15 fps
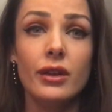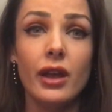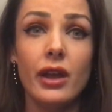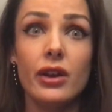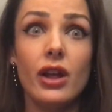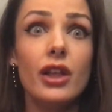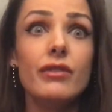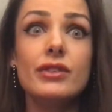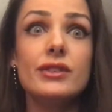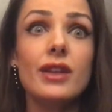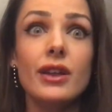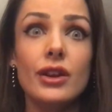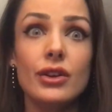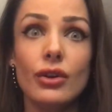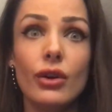And all of a
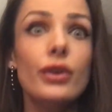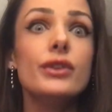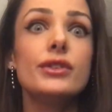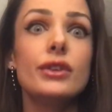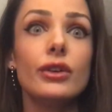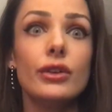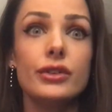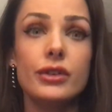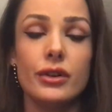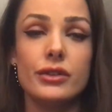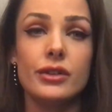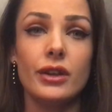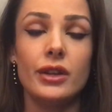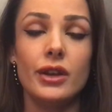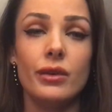sudden your whole circle
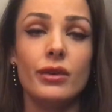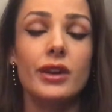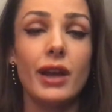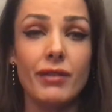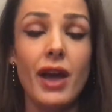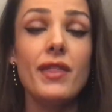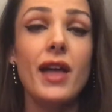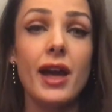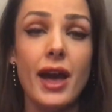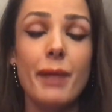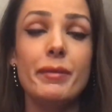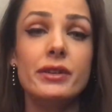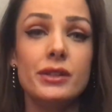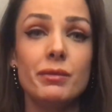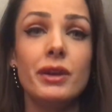turns on you. And I've had that
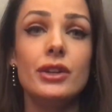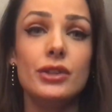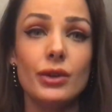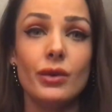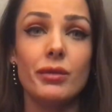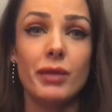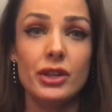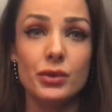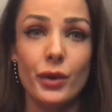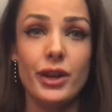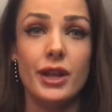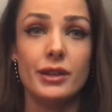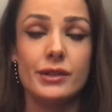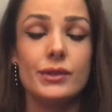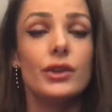happen to me too in my
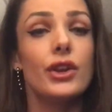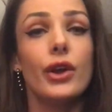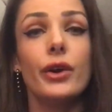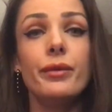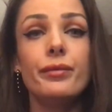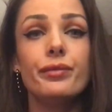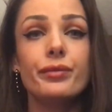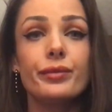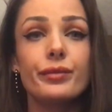20s, you know?